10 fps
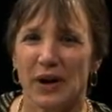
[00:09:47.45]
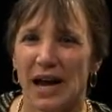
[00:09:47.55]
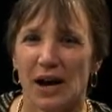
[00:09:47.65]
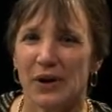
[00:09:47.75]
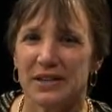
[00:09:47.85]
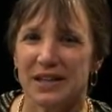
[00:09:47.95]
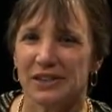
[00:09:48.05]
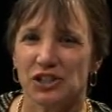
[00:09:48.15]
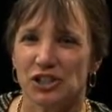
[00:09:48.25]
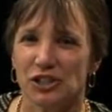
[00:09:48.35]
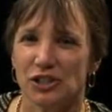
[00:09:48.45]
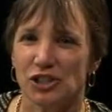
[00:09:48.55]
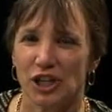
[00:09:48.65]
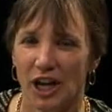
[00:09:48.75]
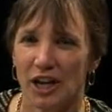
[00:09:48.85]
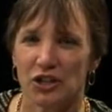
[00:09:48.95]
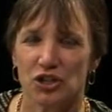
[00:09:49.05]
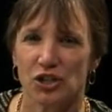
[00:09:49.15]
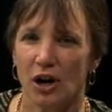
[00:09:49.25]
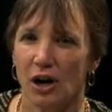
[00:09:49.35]
how has that
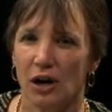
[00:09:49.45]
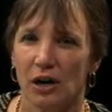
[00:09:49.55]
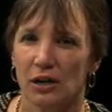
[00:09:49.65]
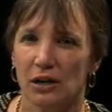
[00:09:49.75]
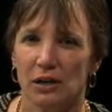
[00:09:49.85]
changed our